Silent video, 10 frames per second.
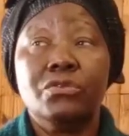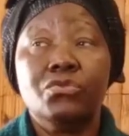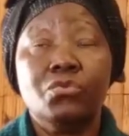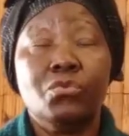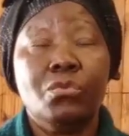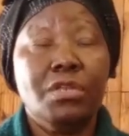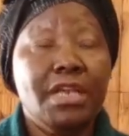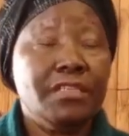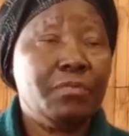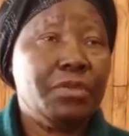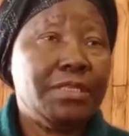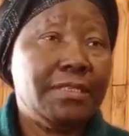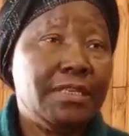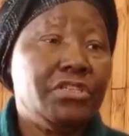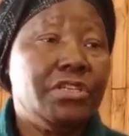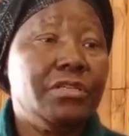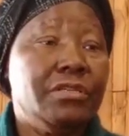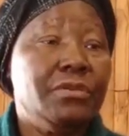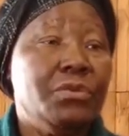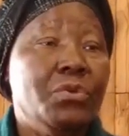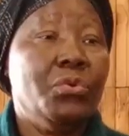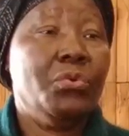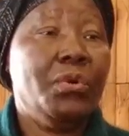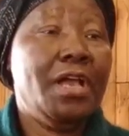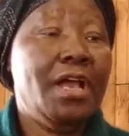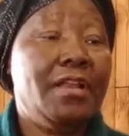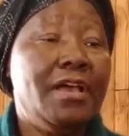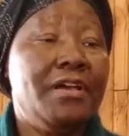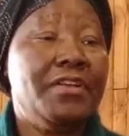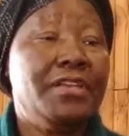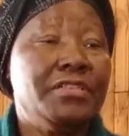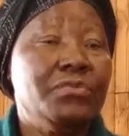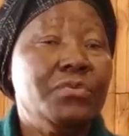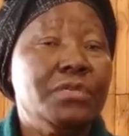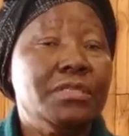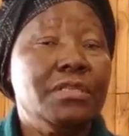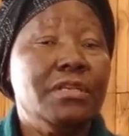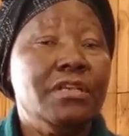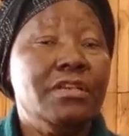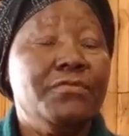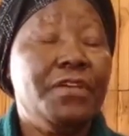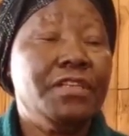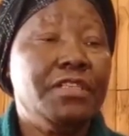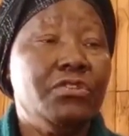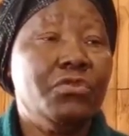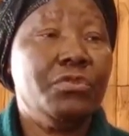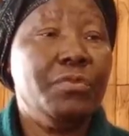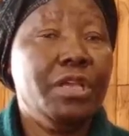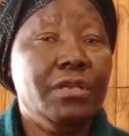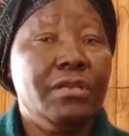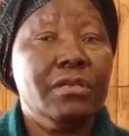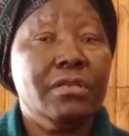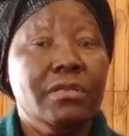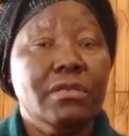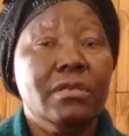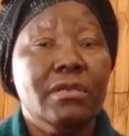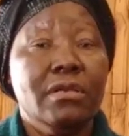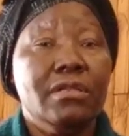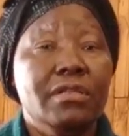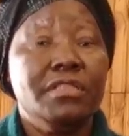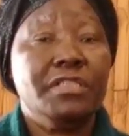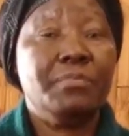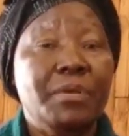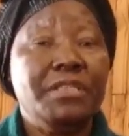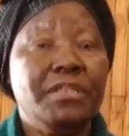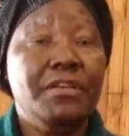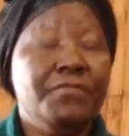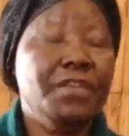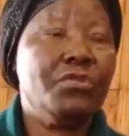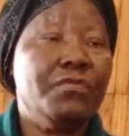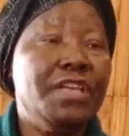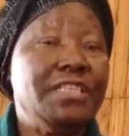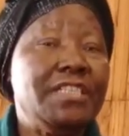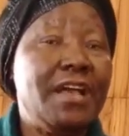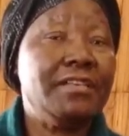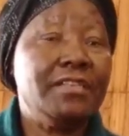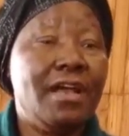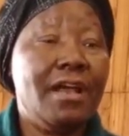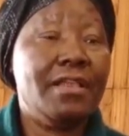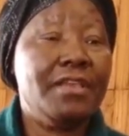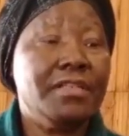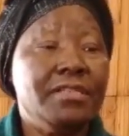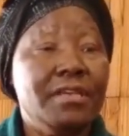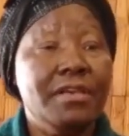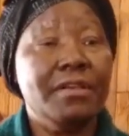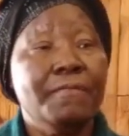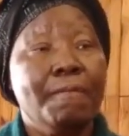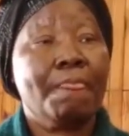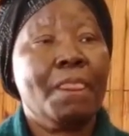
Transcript: to Woodlands Police Station, where an arrest was effected on me. The specifics of the charge are that